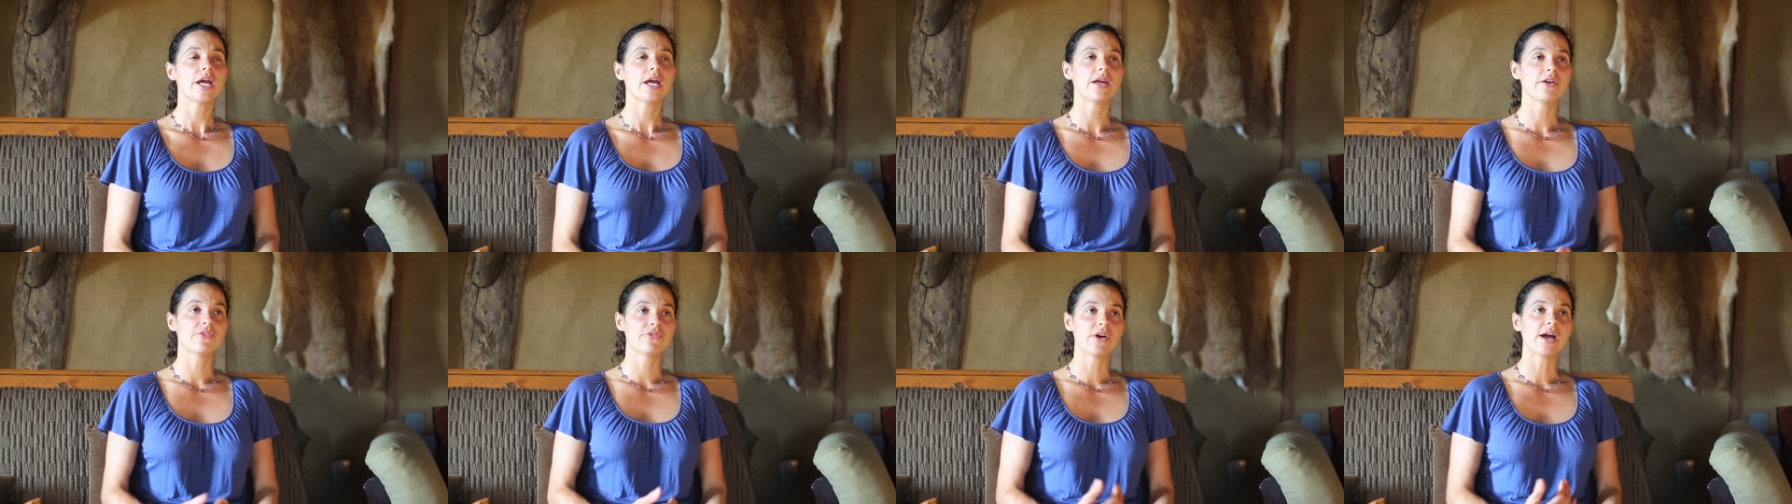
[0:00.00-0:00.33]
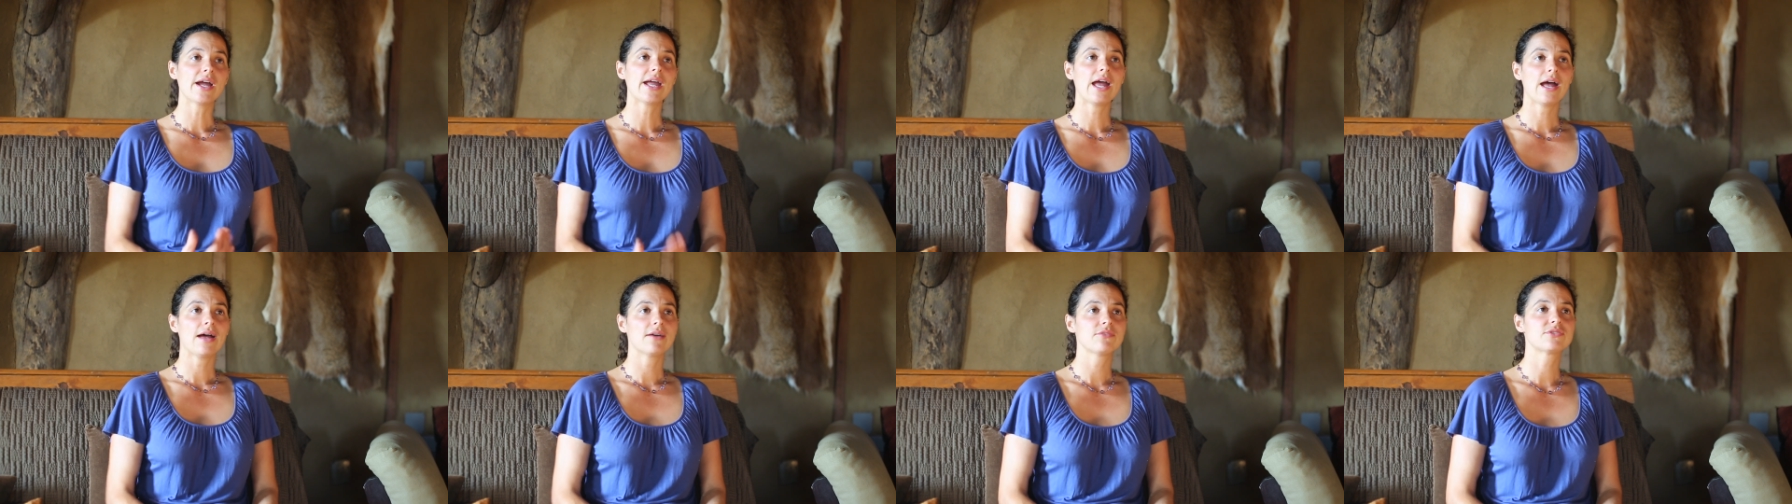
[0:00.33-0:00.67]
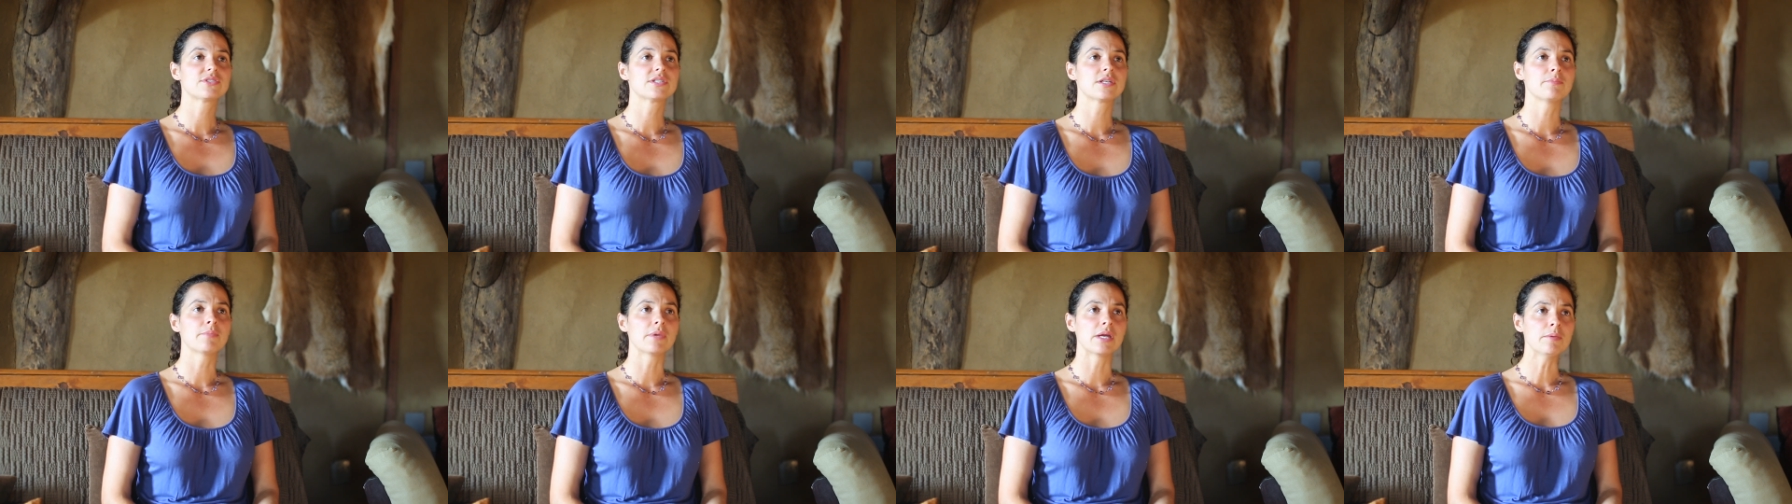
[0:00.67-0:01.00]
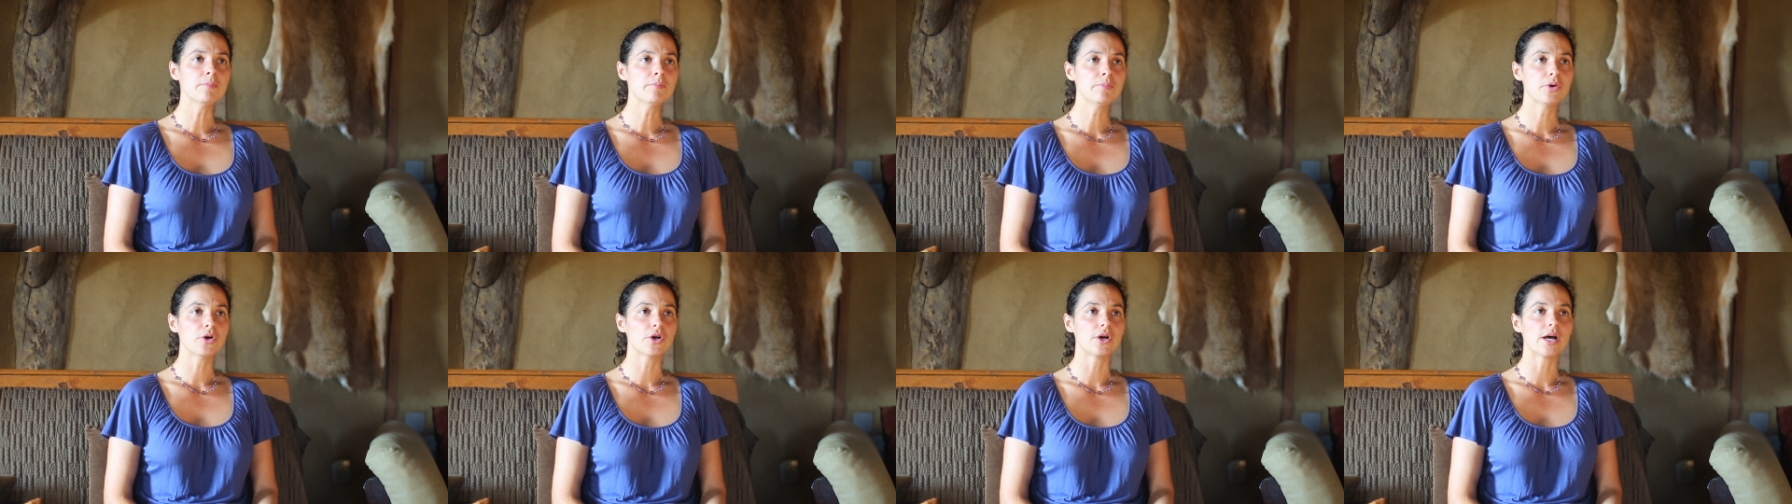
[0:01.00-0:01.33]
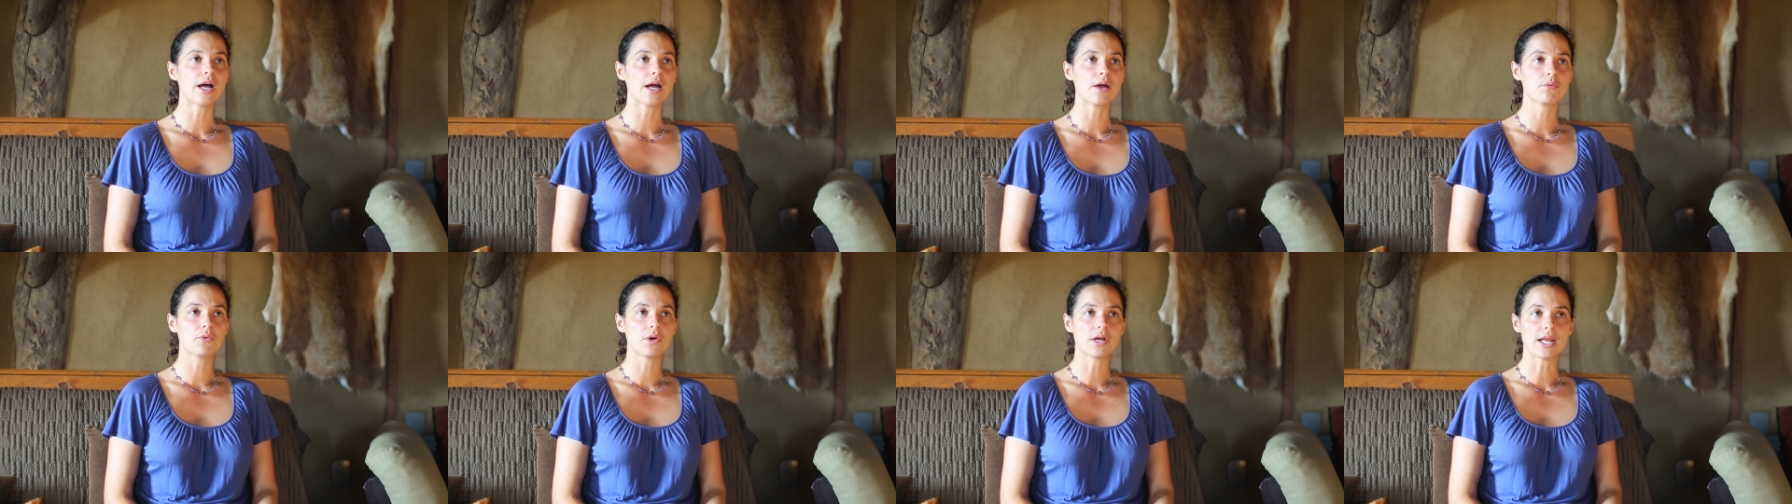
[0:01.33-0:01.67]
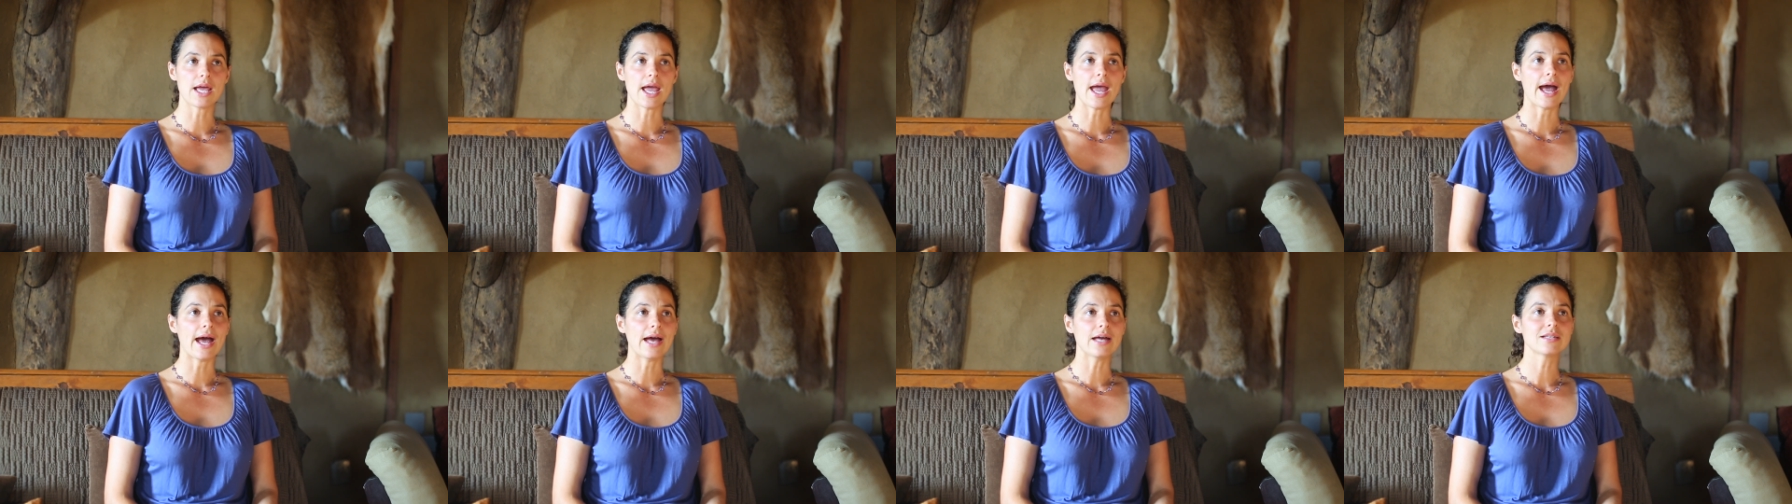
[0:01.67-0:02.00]
if I have some input I want
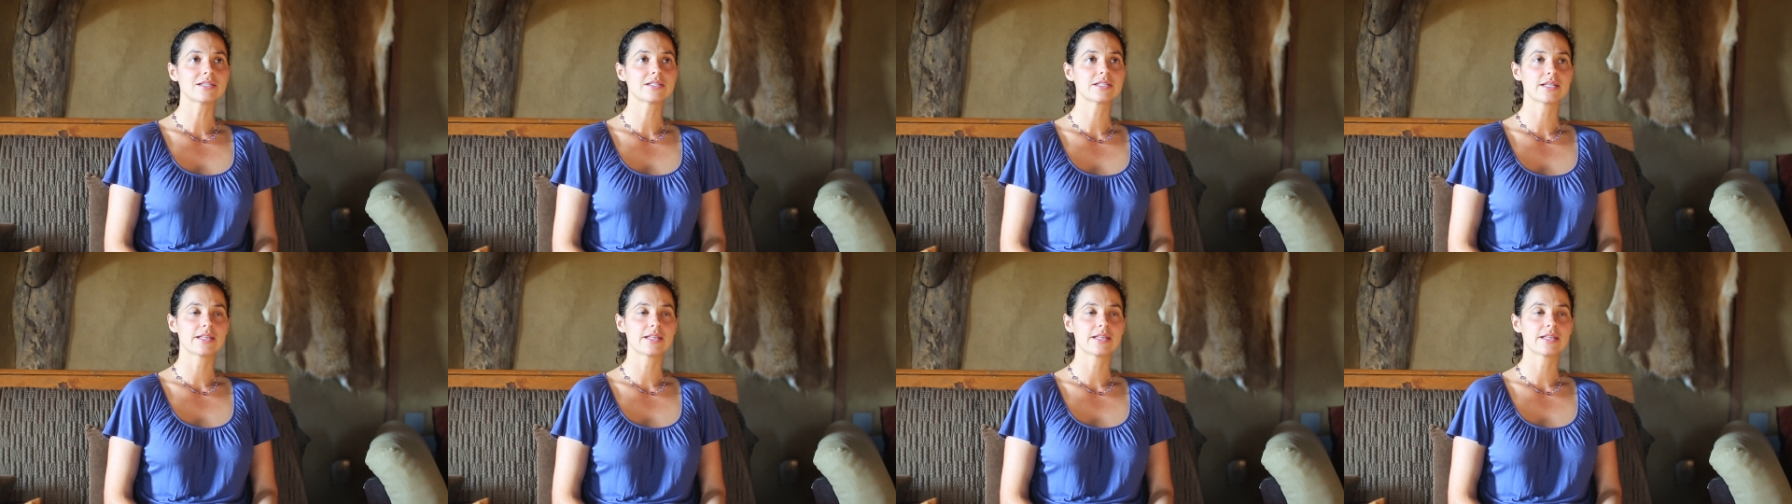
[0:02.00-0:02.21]
to add